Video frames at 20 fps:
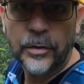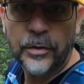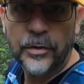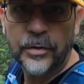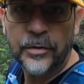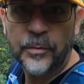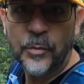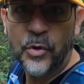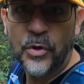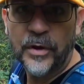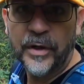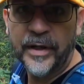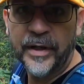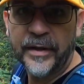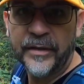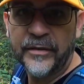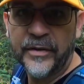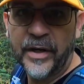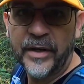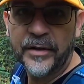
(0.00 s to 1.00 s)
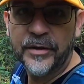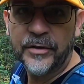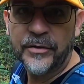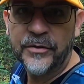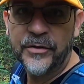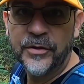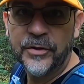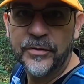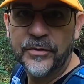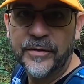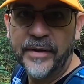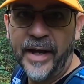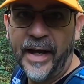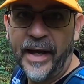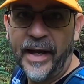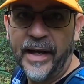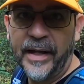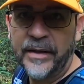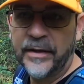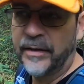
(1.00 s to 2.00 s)
Good morning, it's Hiker Dude
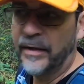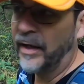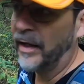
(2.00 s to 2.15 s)
Dad, and